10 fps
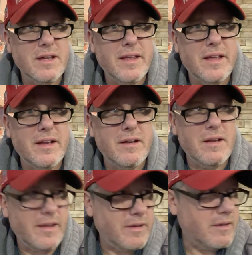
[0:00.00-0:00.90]
And
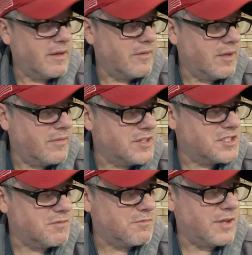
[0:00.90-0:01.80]

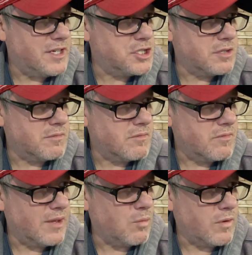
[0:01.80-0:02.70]
this inflation
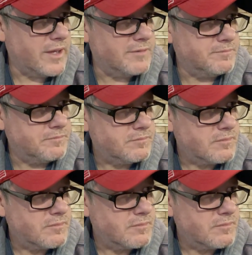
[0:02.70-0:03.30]
that we're in